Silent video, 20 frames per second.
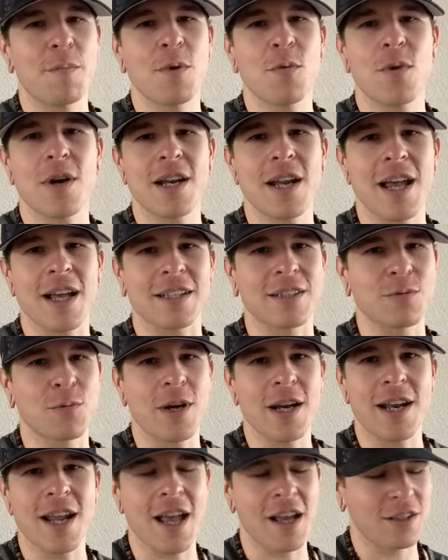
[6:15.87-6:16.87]
me what next?
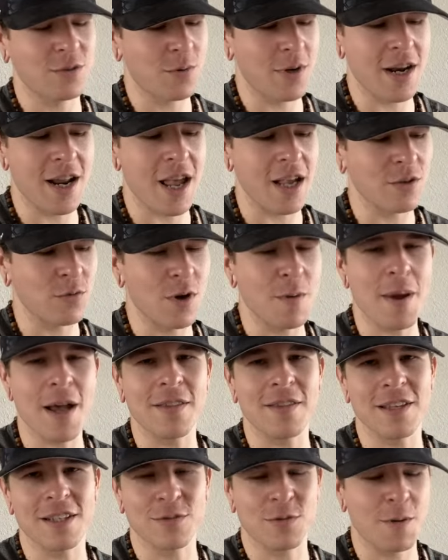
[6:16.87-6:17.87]
What about
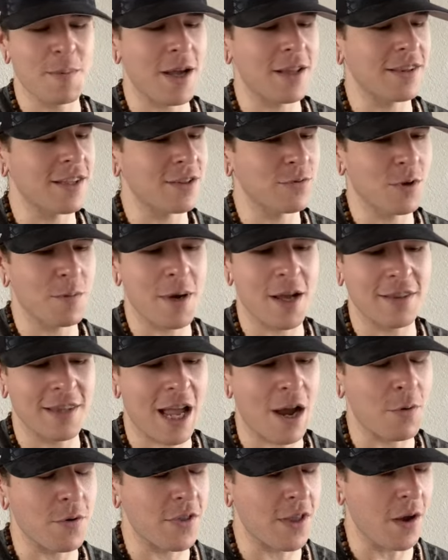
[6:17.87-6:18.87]
this? What about this? What about
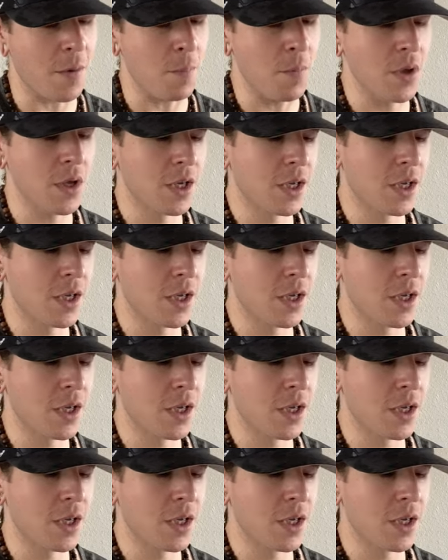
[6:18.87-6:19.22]
that with them?